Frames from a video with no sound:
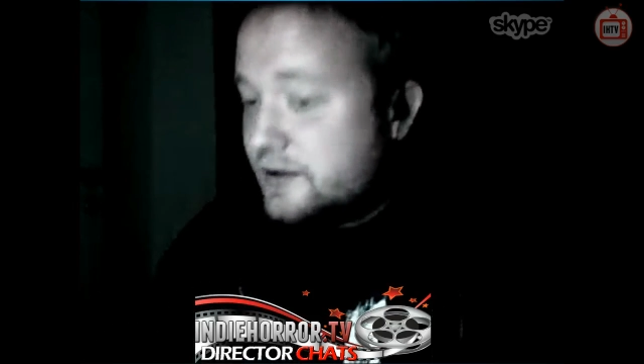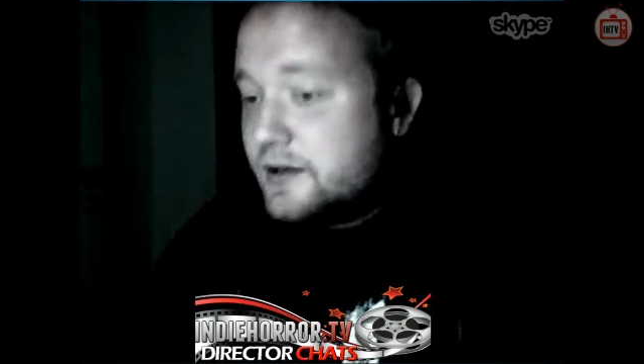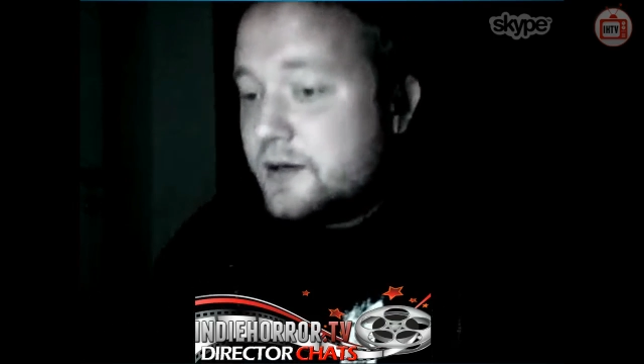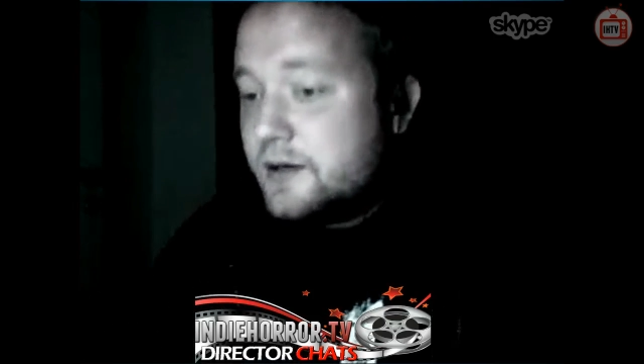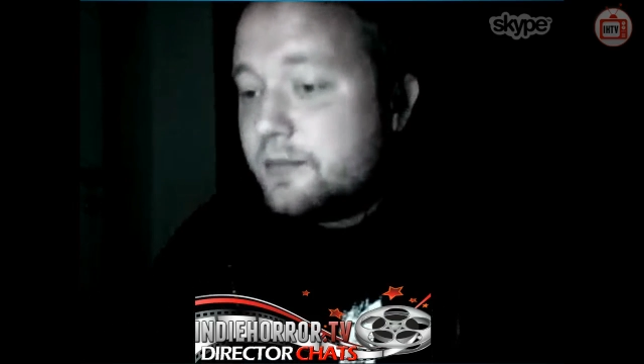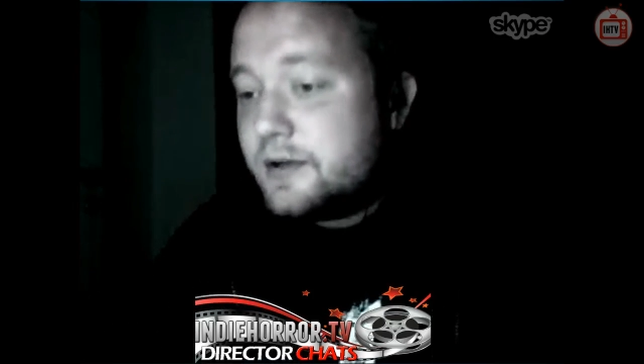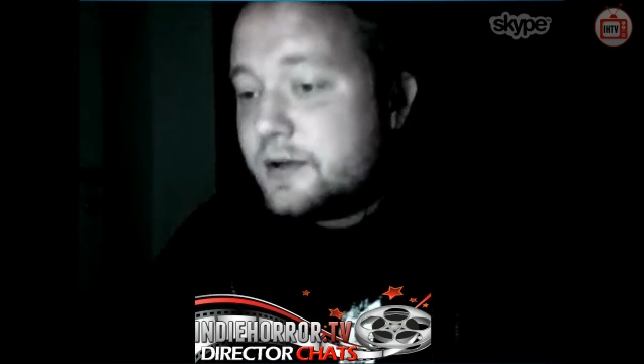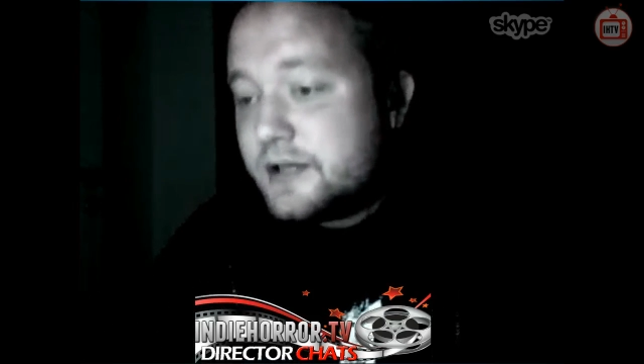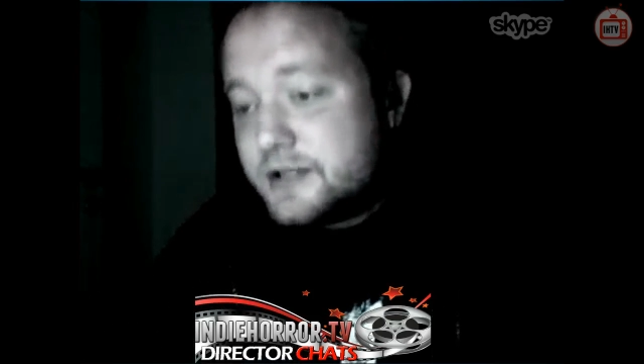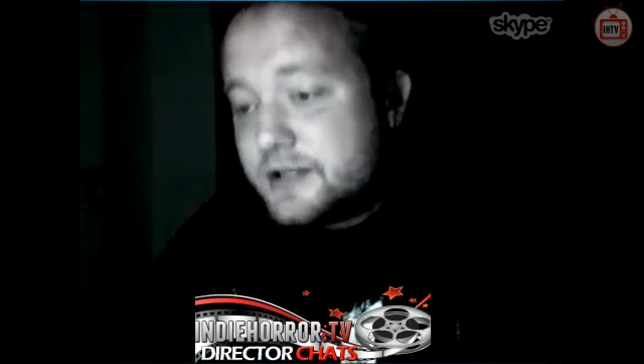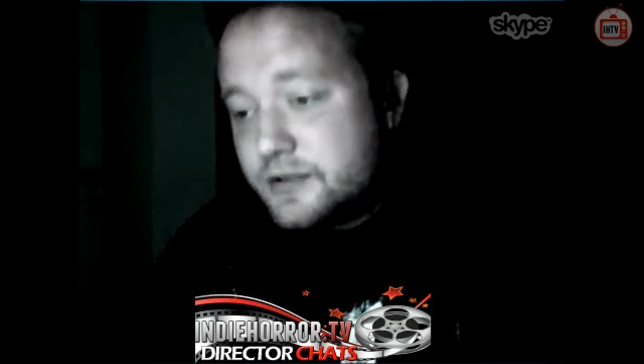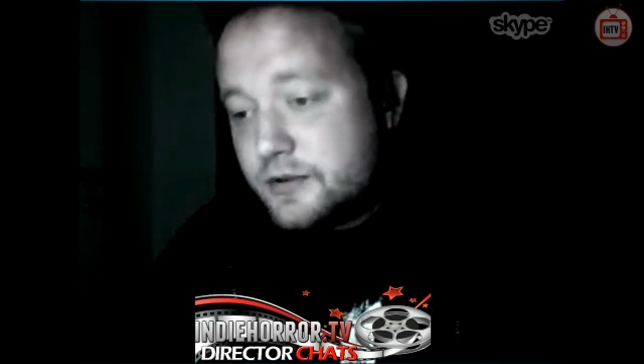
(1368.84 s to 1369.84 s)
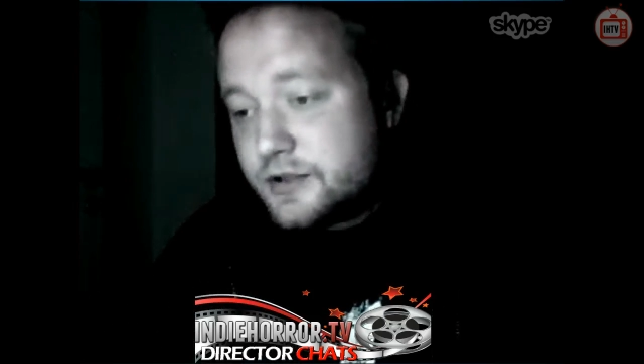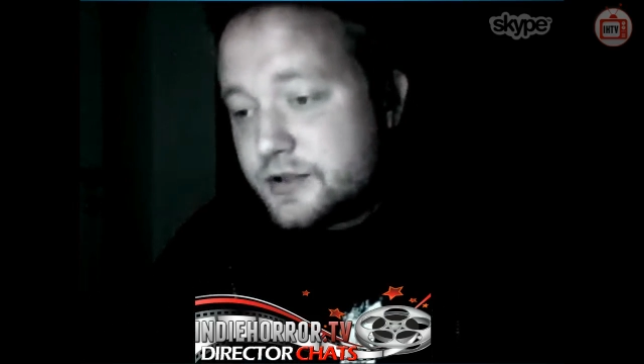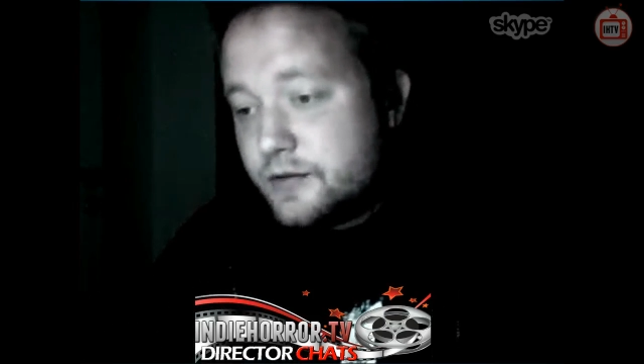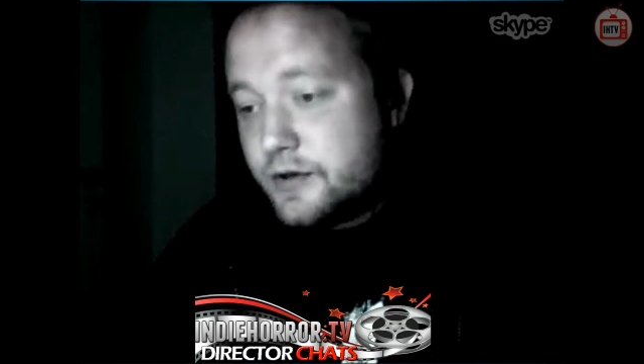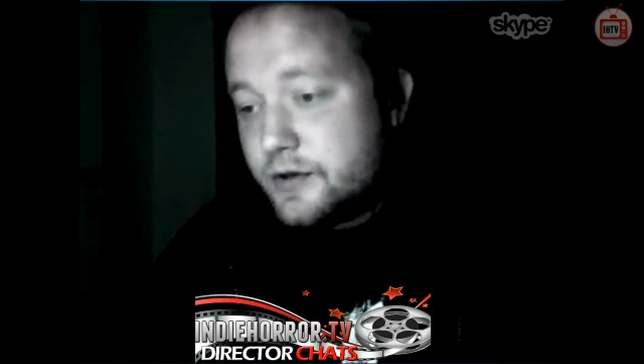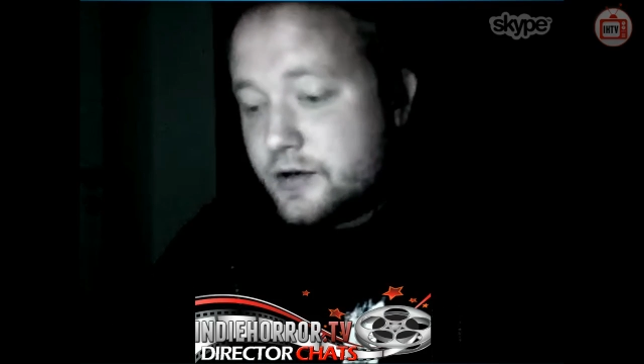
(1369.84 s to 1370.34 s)
but let's see what's
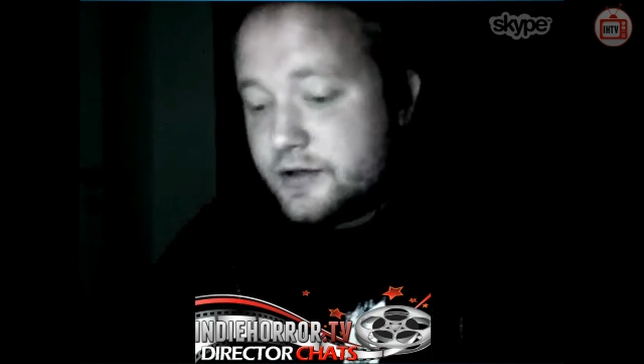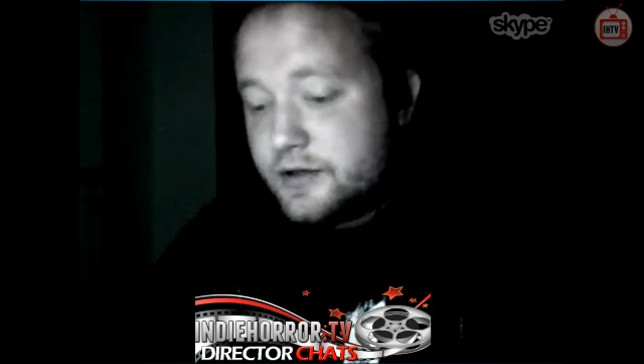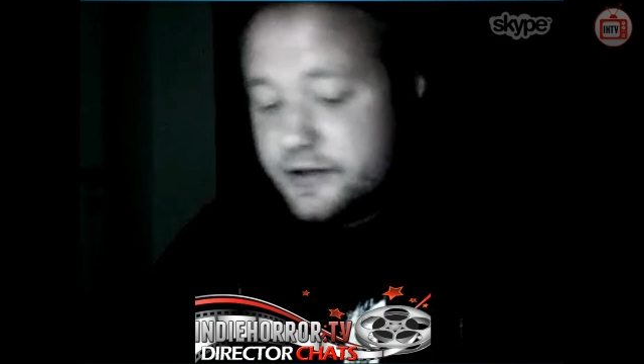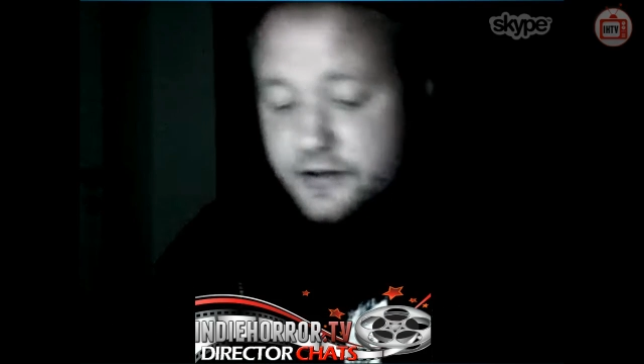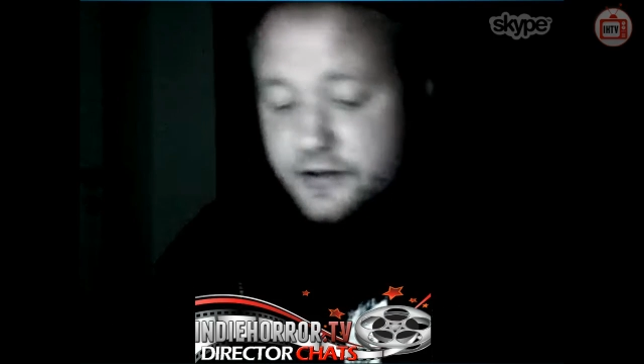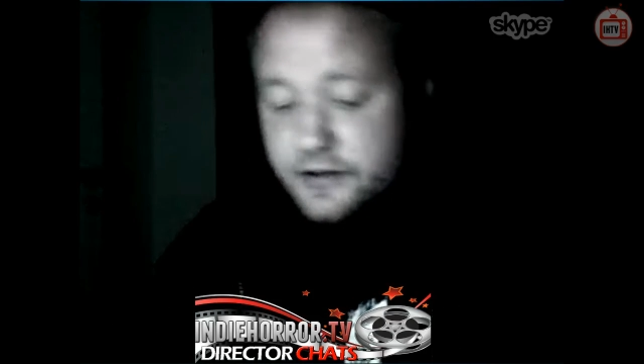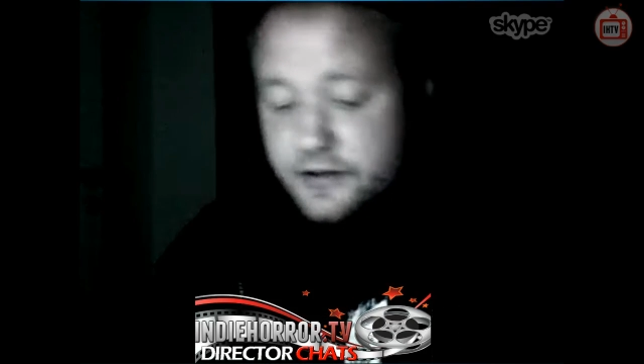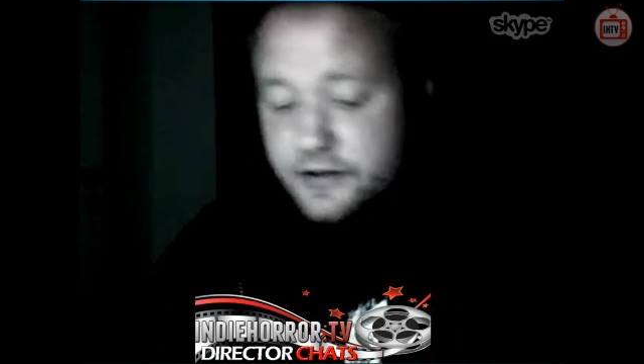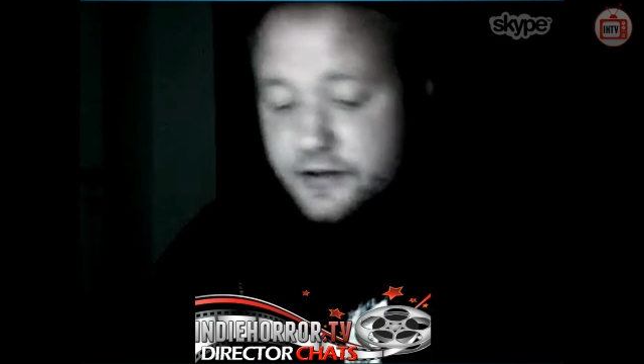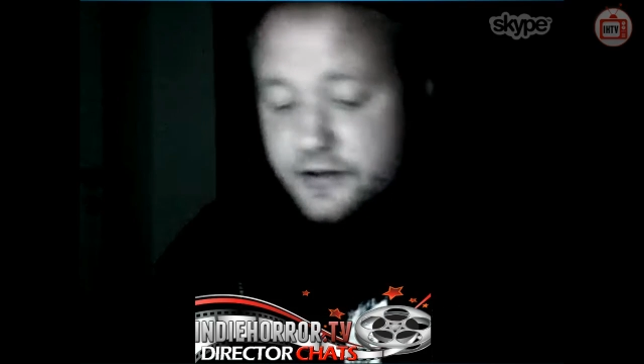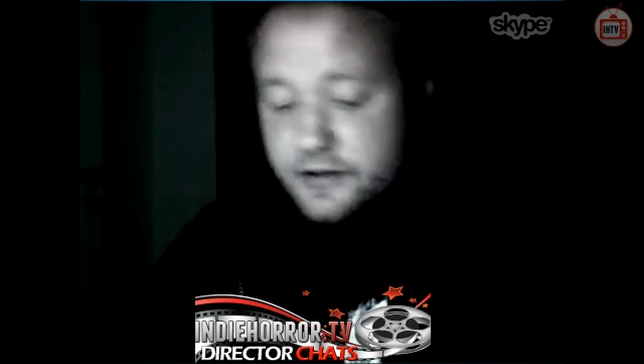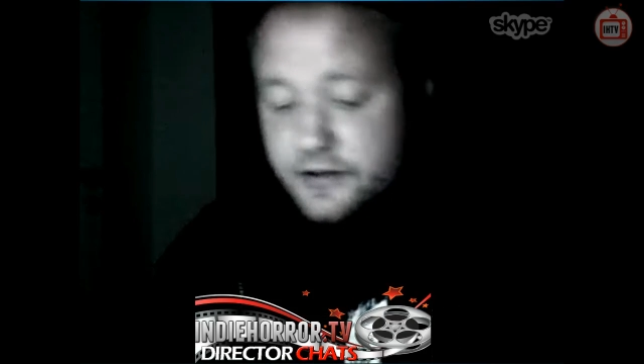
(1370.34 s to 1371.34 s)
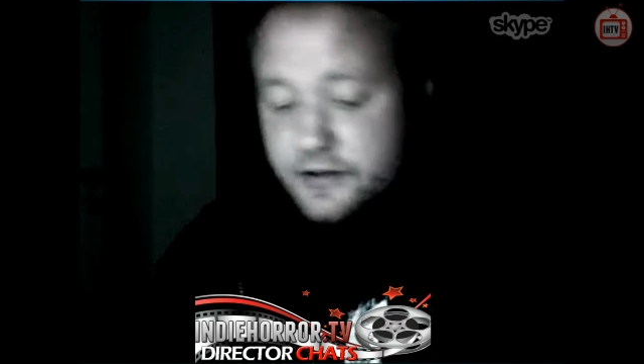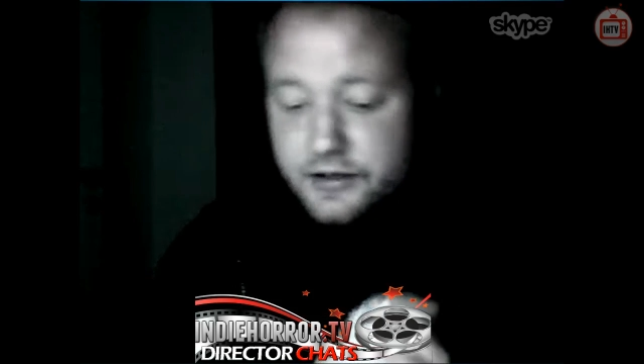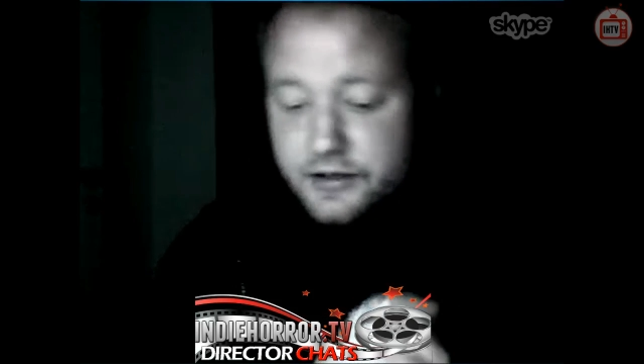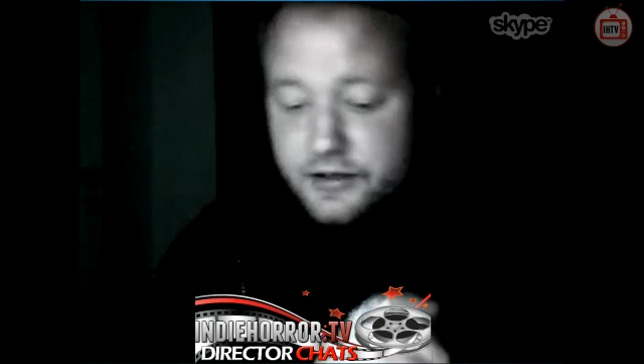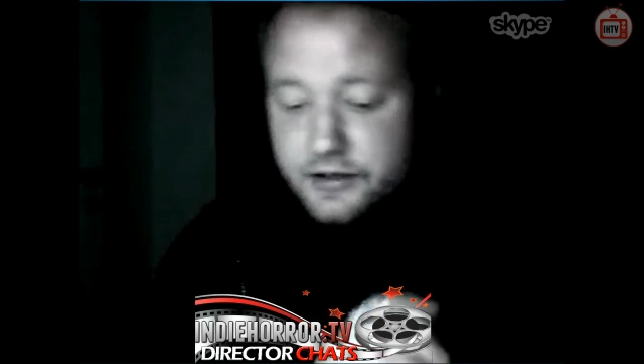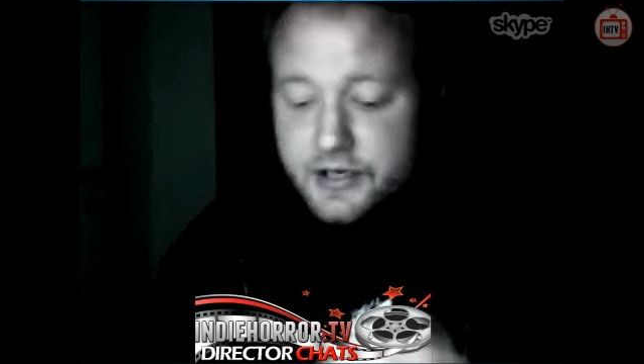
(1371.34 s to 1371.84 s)
going on. And then the camera will start
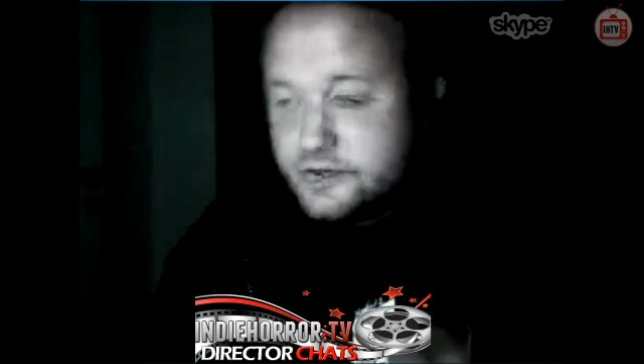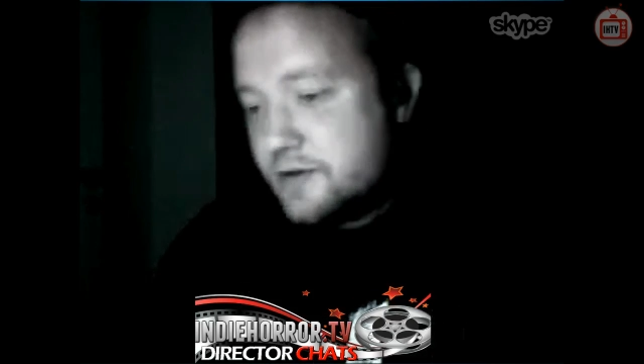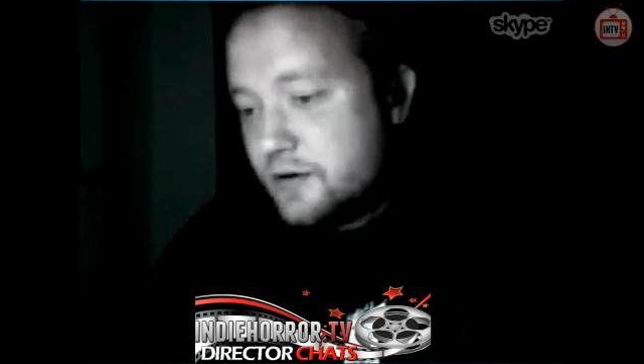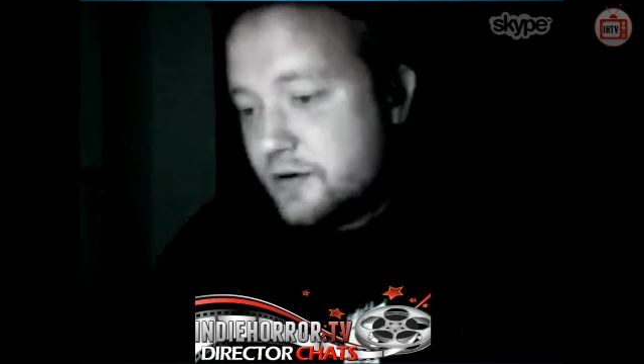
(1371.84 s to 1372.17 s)
rolling,